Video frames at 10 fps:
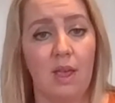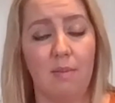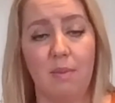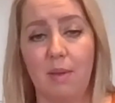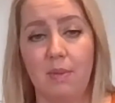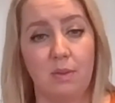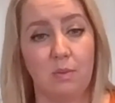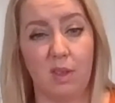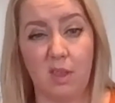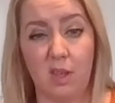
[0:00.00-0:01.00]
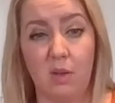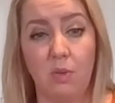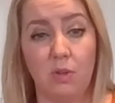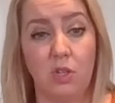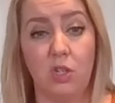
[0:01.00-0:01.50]
It might be something that you
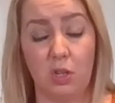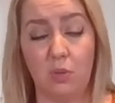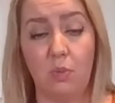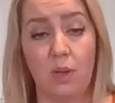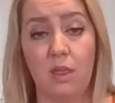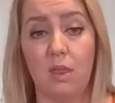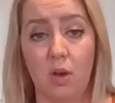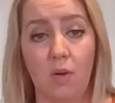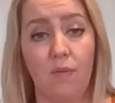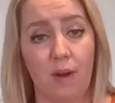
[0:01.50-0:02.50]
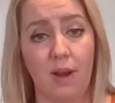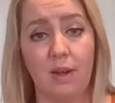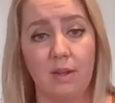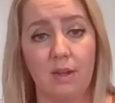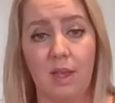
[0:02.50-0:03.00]
want to do with your
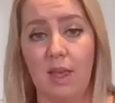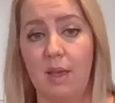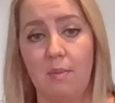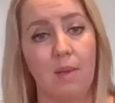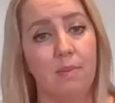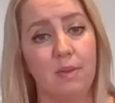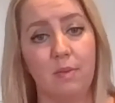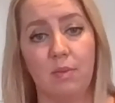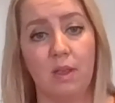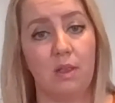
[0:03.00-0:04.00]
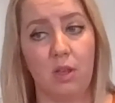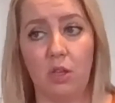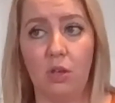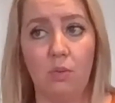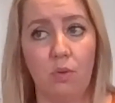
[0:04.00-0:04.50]
friend. It might be something
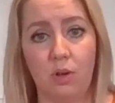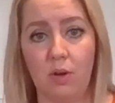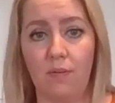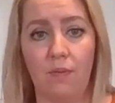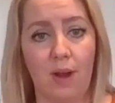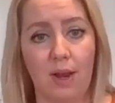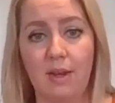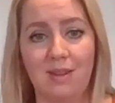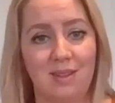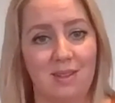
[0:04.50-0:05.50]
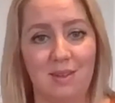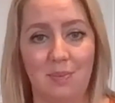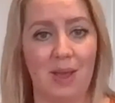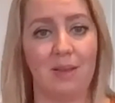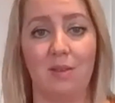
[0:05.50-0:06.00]
that you want your friend to
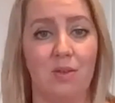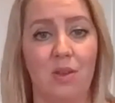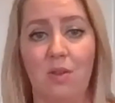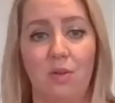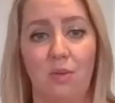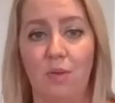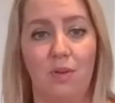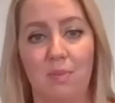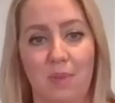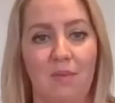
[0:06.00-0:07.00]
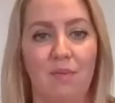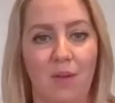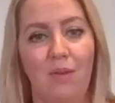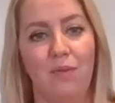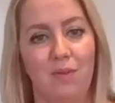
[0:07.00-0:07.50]
pass on. You don't want to be
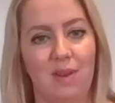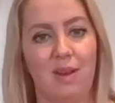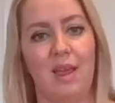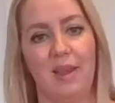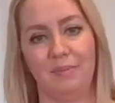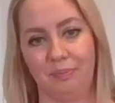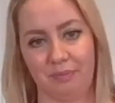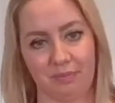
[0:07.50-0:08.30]
involved in like